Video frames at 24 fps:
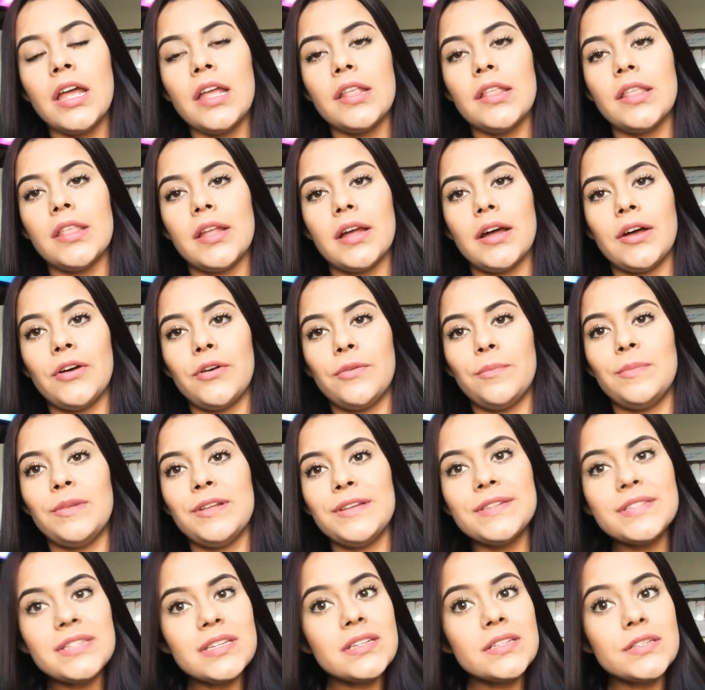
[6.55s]
Now
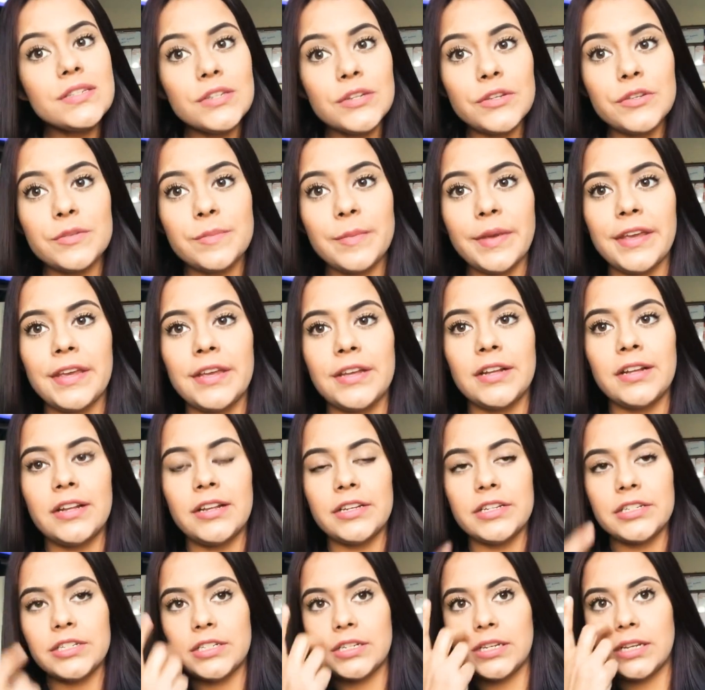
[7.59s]
please excuse my
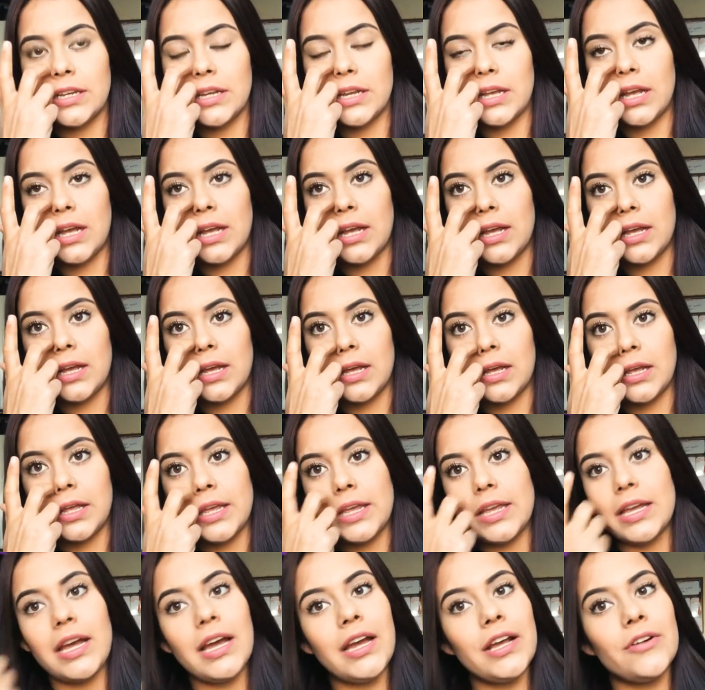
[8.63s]
English. I
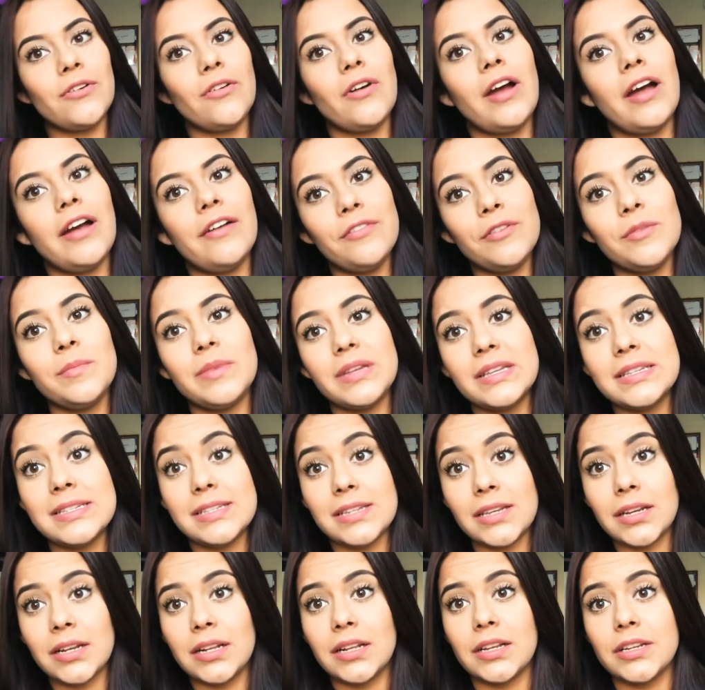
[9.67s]
don't have the best
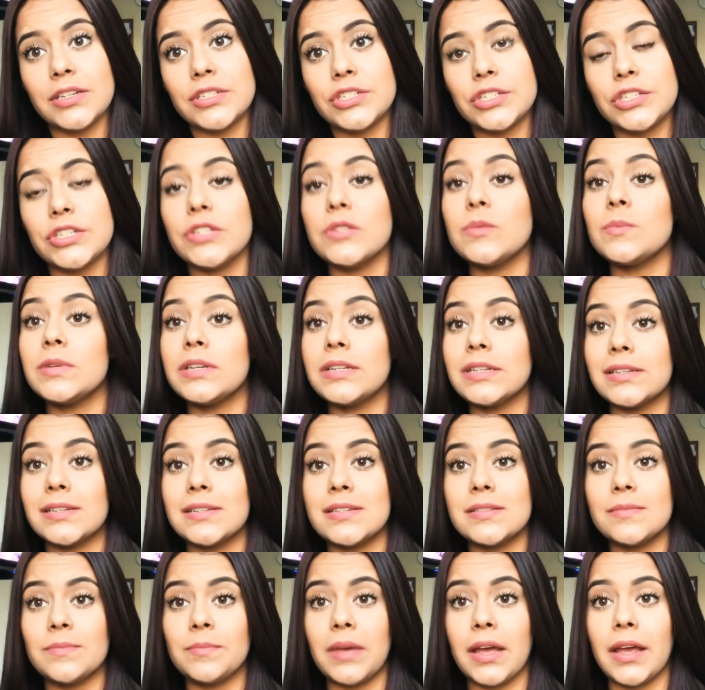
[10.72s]
English just
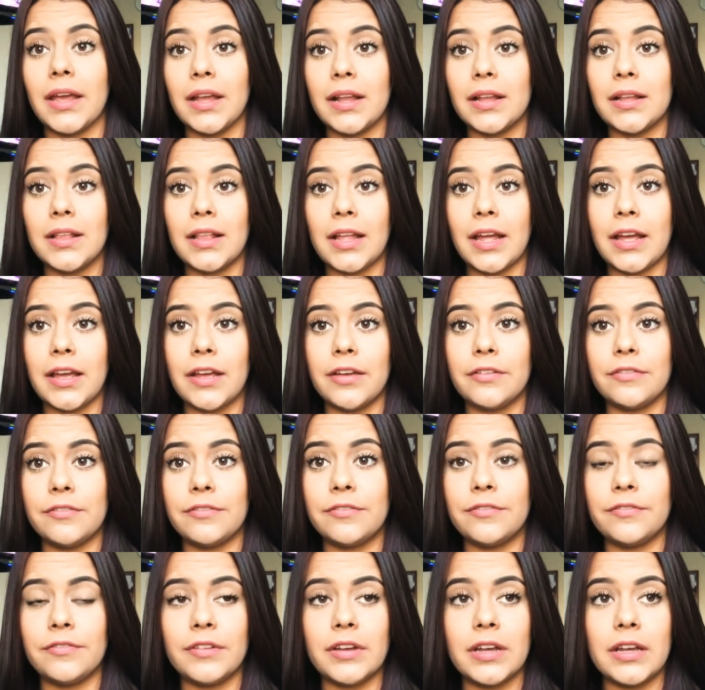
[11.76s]
because my
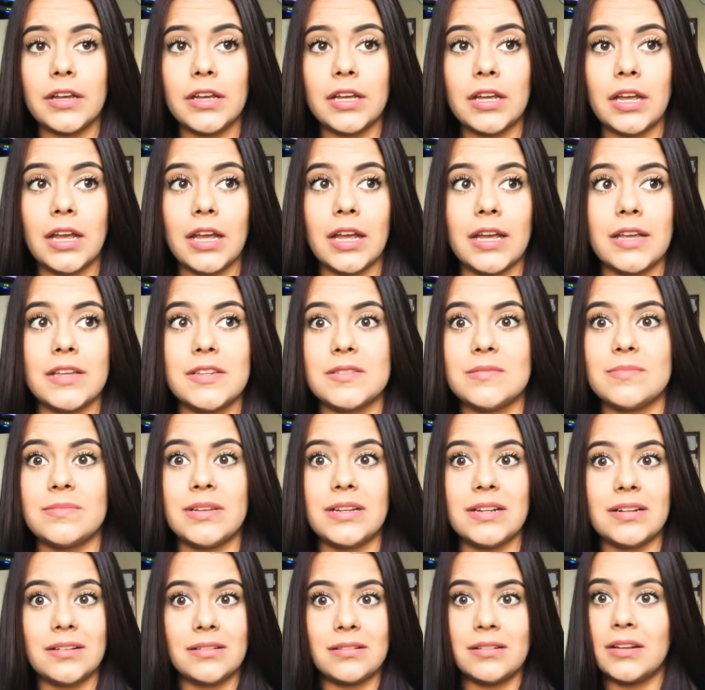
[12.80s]
life has
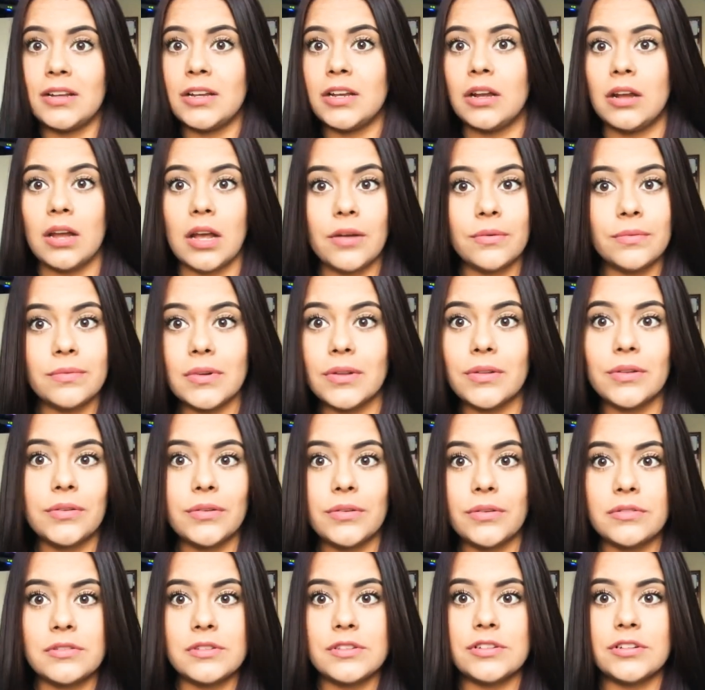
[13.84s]
been a roller
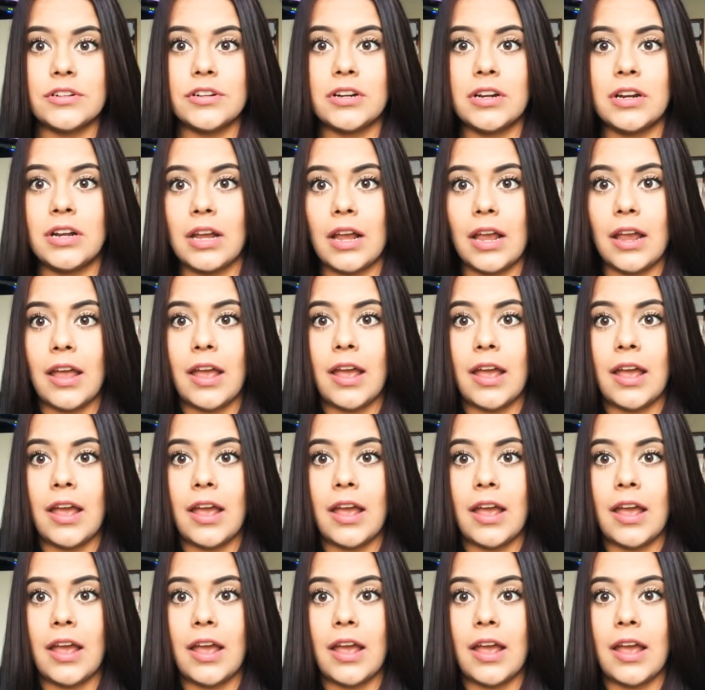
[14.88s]
coaster.